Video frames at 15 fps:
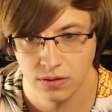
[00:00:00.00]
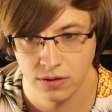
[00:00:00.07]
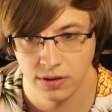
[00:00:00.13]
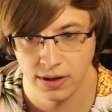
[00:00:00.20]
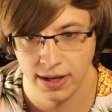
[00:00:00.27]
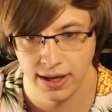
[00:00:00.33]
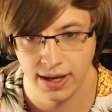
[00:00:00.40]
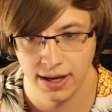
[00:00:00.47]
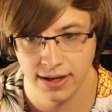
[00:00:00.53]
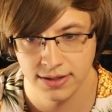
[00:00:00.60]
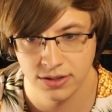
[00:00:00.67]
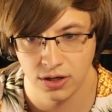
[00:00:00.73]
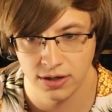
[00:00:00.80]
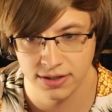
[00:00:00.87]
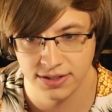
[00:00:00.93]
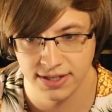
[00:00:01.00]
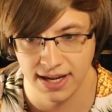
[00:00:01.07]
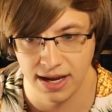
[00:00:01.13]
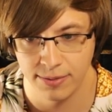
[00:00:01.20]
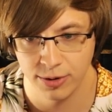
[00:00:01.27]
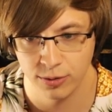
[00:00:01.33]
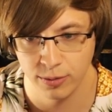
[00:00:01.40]
And honestly,
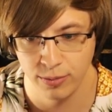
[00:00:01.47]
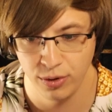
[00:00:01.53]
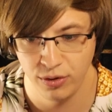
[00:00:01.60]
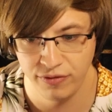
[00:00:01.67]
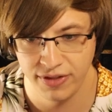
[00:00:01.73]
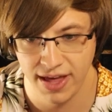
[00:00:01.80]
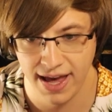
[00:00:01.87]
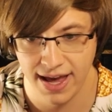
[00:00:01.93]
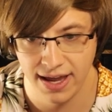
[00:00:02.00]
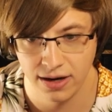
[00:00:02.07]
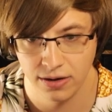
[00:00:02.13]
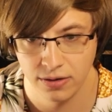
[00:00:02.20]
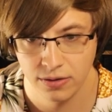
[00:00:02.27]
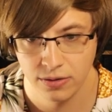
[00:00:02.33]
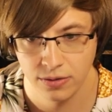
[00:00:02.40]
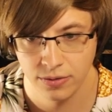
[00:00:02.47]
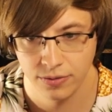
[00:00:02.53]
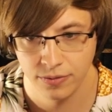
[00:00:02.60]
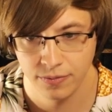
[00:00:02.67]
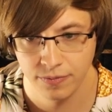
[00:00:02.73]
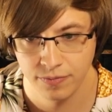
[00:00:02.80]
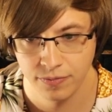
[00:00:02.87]
yeah, I'm going to remove
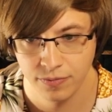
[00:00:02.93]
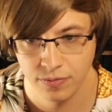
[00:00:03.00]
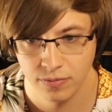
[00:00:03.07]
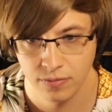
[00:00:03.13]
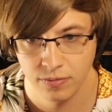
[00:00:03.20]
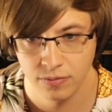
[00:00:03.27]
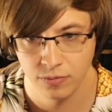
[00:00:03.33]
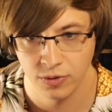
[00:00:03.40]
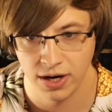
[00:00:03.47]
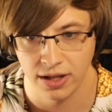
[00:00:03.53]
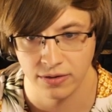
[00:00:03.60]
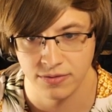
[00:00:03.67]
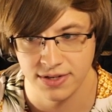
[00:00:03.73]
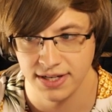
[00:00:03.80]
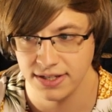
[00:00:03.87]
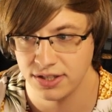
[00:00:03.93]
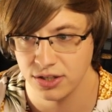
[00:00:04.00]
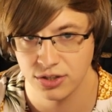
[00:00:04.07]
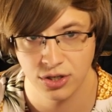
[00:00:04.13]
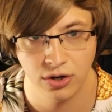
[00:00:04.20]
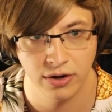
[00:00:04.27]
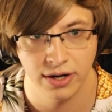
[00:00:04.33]
that. got a
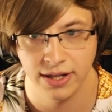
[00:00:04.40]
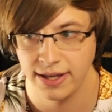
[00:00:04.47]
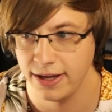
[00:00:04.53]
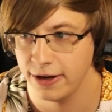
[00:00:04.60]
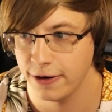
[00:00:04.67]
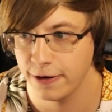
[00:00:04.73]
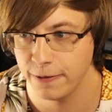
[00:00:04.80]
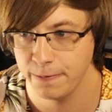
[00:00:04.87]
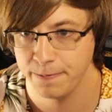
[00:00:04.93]
decent turret here.